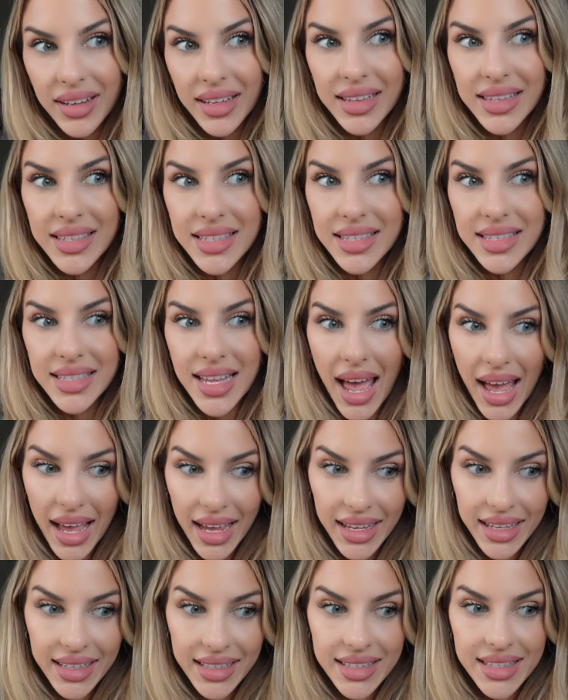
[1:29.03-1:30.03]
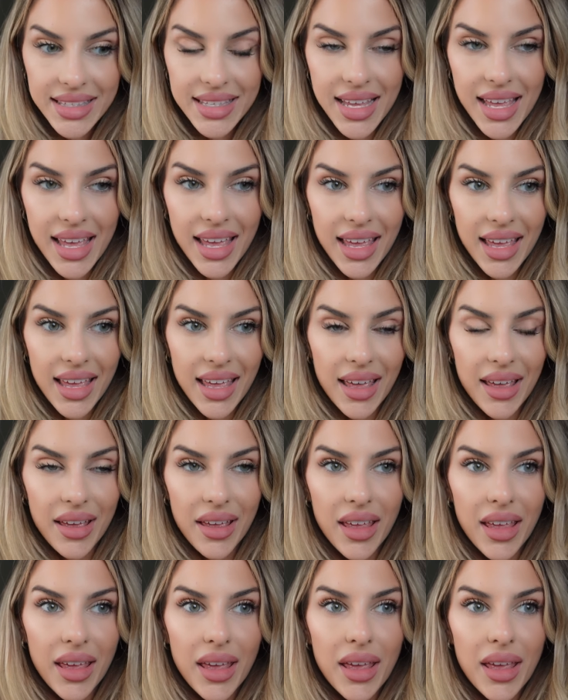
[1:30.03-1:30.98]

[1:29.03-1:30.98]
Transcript: it's tight. Uh,